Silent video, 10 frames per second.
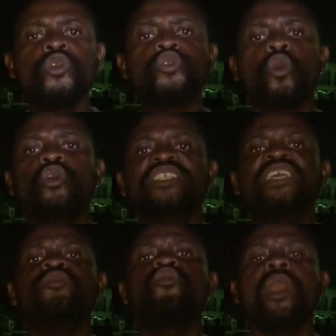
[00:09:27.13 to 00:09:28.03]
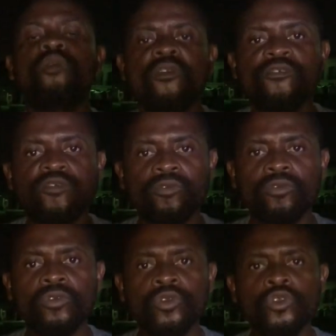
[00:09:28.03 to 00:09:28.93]
No question, no confu.
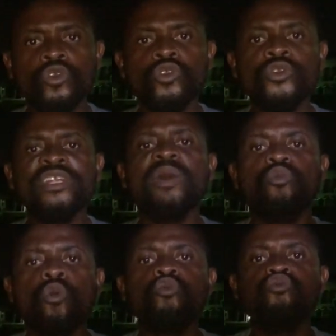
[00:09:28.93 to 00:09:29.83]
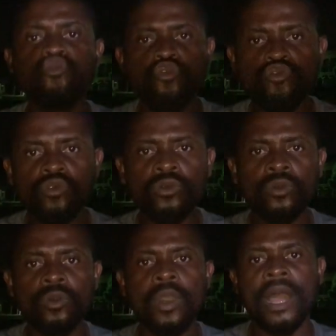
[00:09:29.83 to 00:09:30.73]
No woo,
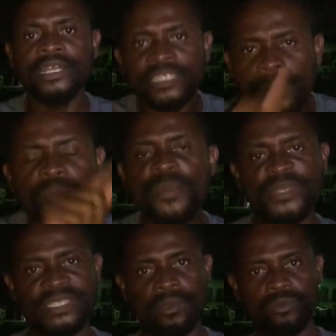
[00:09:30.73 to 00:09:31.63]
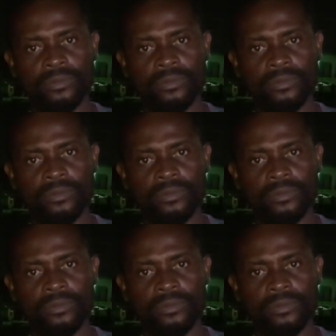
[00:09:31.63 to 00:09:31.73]
and baby, sir.